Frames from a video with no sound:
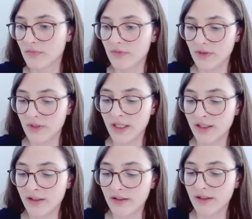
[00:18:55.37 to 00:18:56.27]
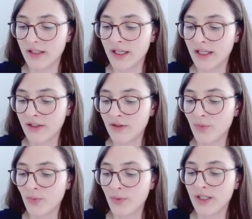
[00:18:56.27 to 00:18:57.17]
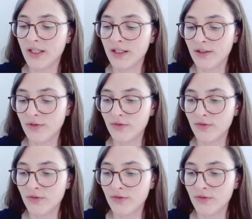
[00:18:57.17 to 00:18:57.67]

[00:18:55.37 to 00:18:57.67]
Then again, we give